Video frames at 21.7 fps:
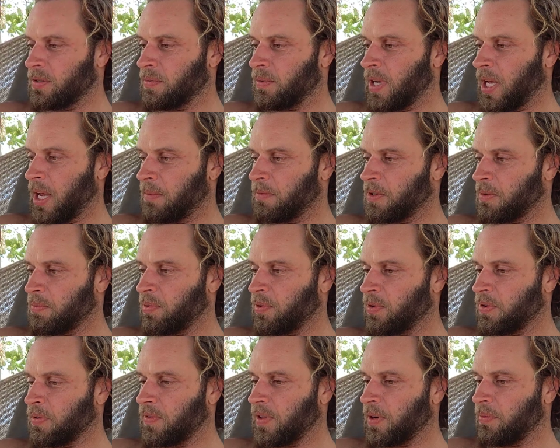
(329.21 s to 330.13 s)
we aim to
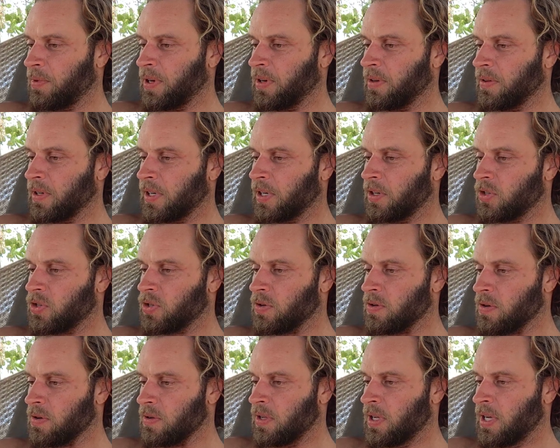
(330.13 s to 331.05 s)
prove that we are in
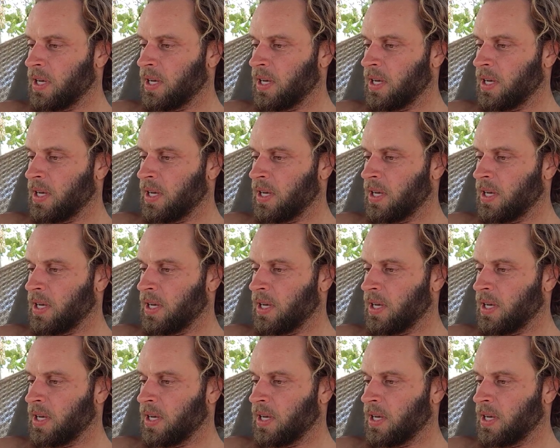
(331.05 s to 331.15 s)
control.